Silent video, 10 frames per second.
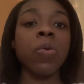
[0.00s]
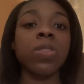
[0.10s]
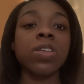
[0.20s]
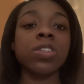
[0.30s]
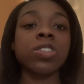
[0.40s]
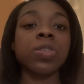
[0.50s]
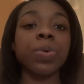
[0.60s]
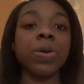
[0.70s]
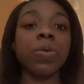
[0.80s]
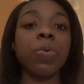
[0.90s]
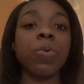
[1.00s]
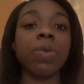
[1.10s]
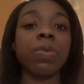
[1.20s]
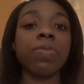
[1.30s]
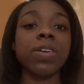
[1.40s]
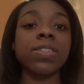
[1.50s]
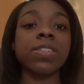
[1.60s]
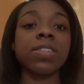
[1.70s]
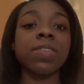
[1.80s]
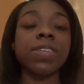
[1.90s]
The Supreme Court reversed
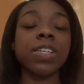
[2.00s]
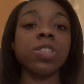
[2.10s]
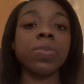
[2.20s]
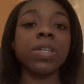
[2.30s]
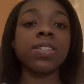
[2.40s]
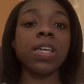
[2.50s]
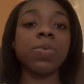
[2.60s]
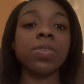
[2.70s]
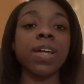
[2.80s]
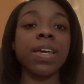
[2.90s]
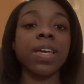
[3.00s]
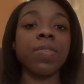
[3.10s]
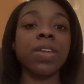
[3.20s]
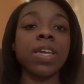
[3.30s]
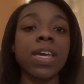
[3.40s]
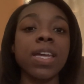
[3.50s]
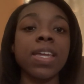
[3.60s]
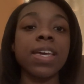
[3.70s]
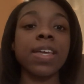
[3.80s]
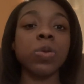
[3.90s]
his conviction because he was not given
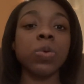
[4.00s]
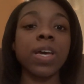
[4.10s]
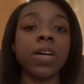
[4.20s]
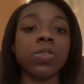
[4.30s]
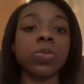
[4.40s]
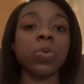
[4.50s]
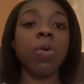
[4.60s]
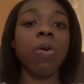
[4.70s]
any due counsel,